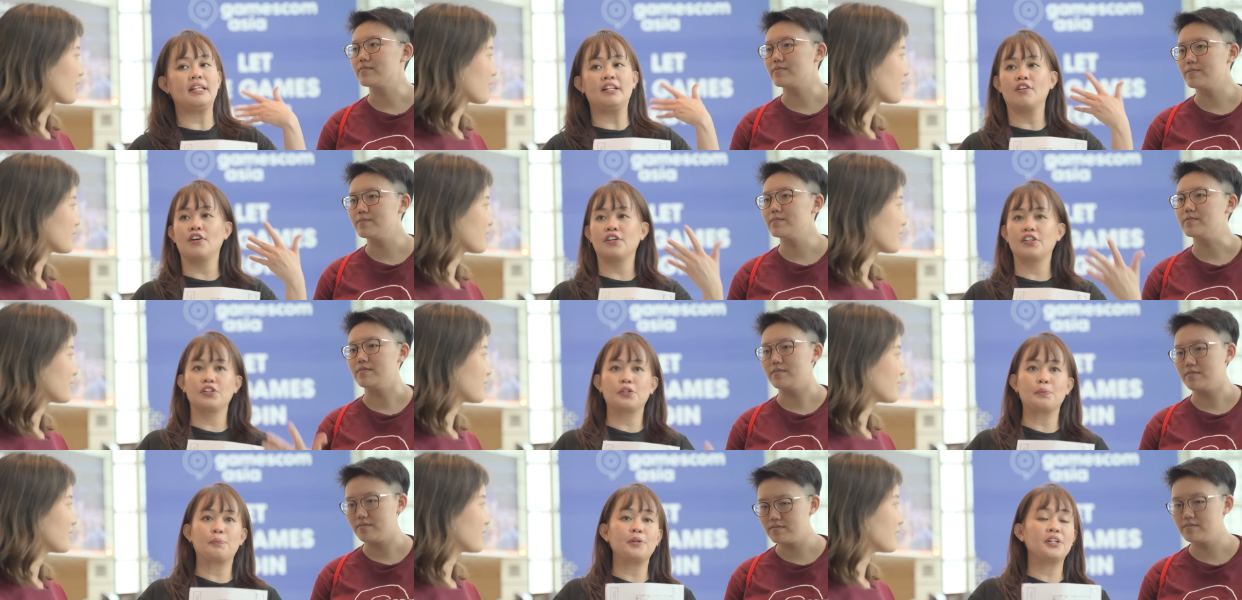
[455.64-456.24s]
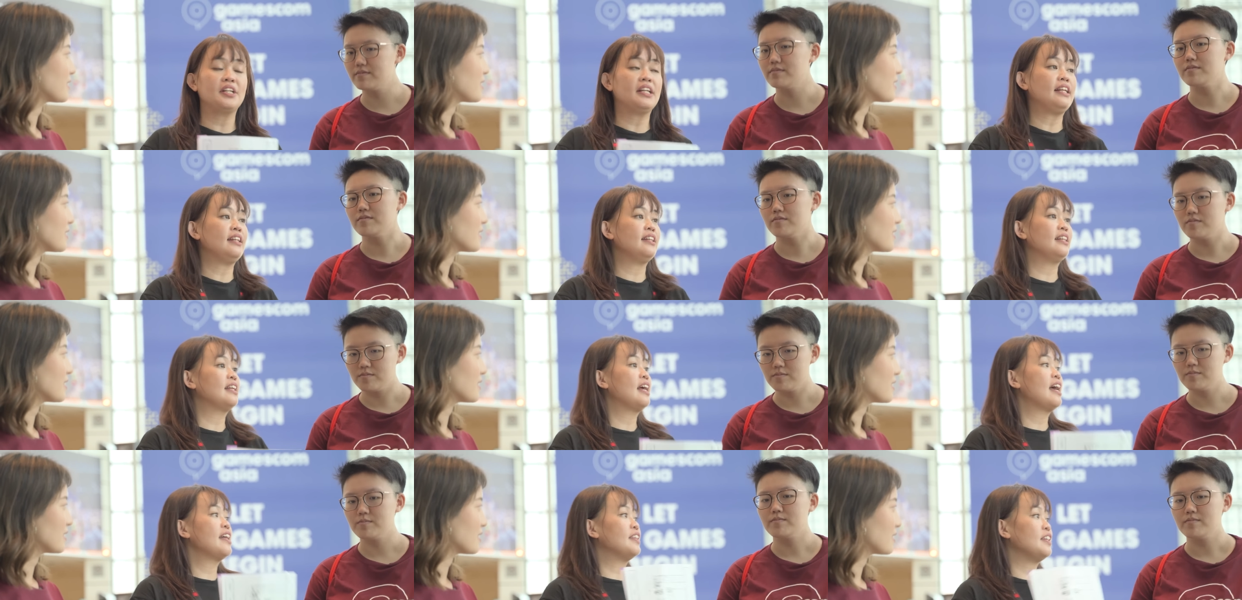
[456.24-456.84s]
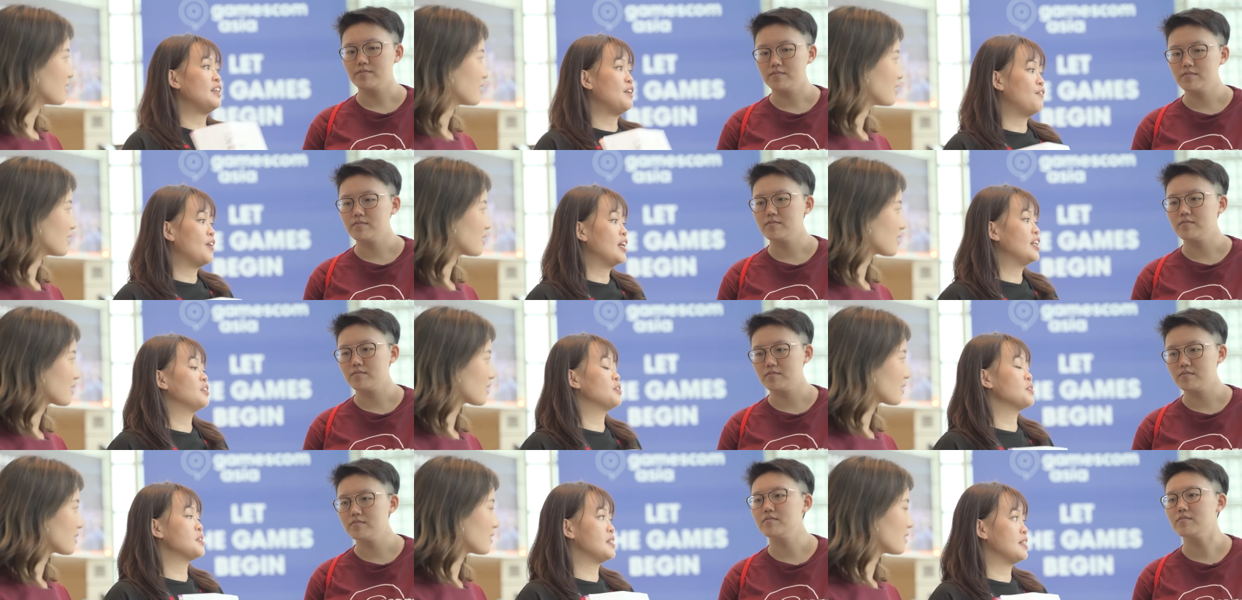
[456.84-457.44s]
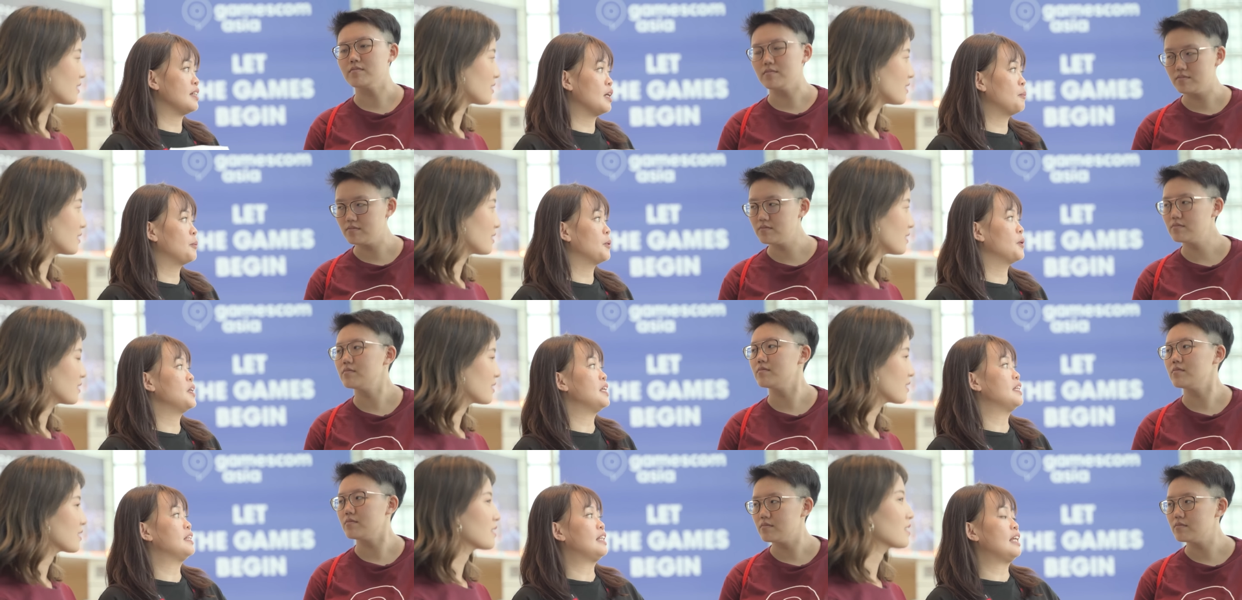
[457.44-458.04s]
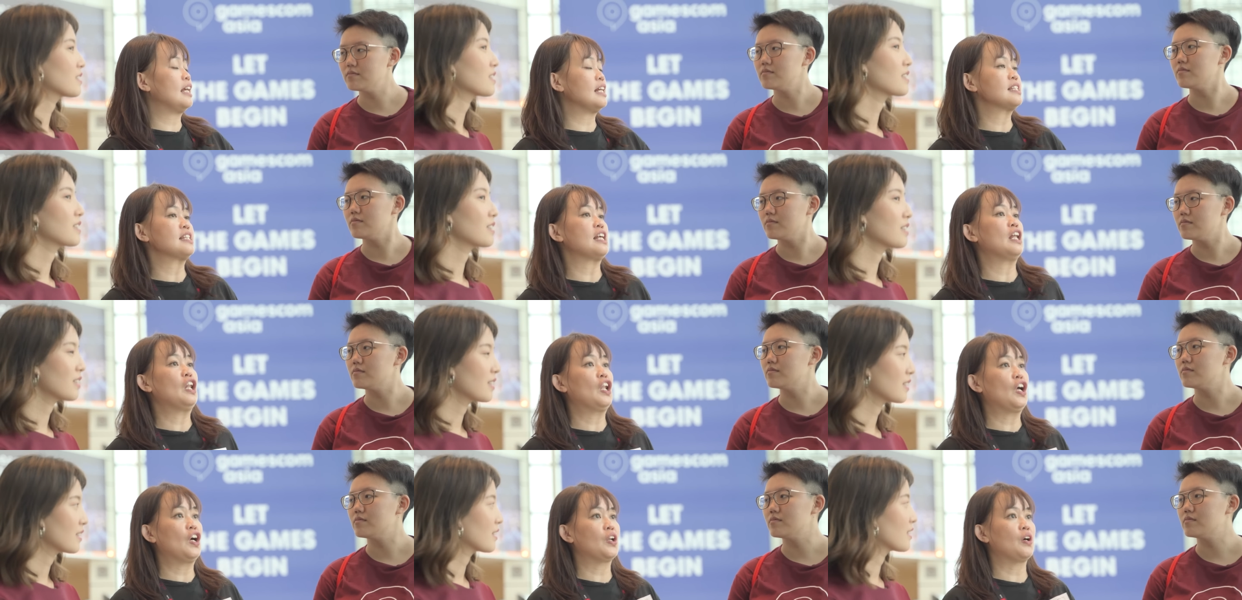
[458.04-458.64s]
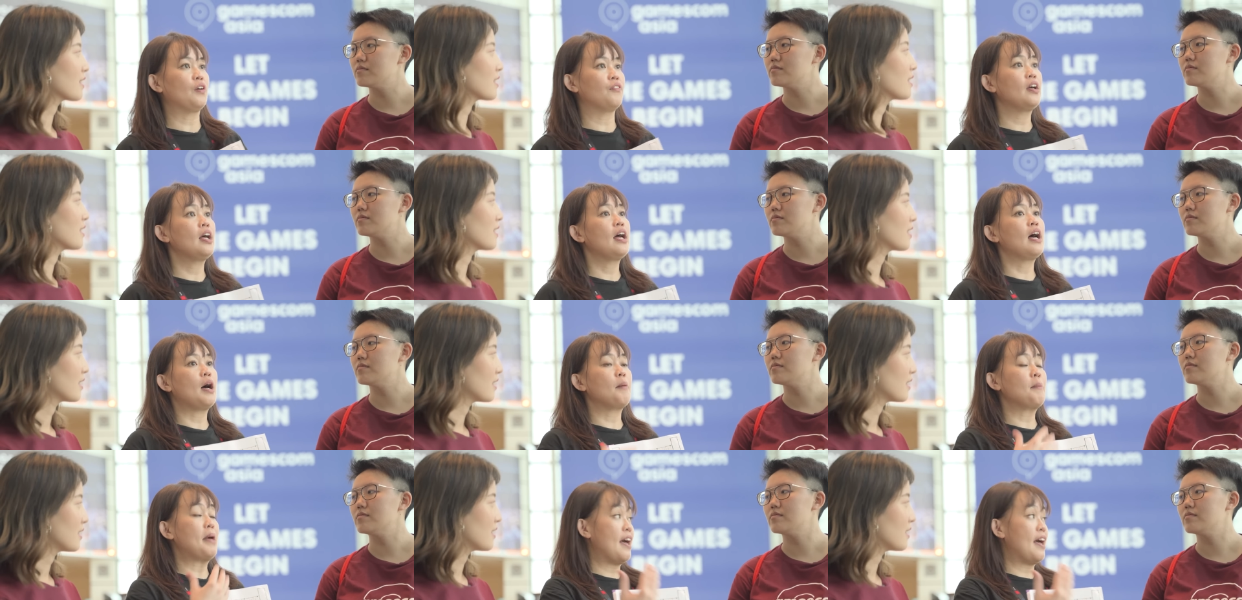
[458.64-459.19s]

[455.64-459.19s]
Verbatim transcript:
Speaker 1: in order to bring in the event into Singapore, it takes a lot of um,